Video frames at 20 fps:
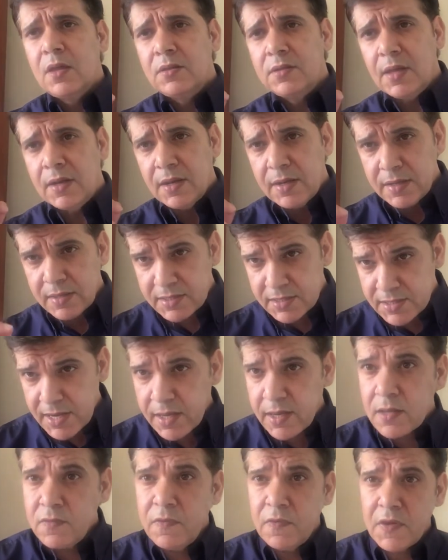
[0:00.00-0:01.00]
the
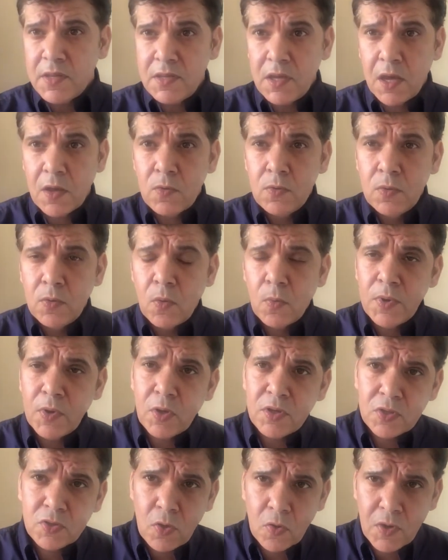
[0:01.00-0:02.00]
second video, we're
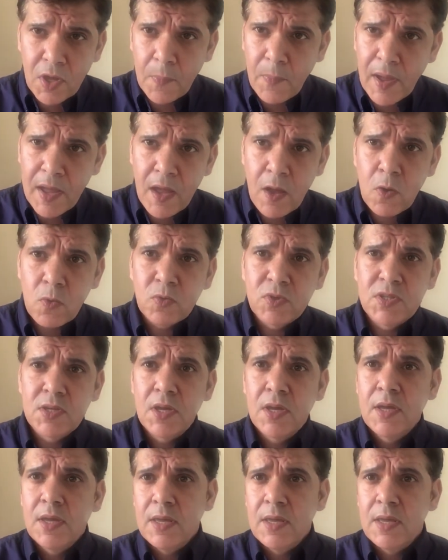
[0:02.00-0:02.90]
going to talk about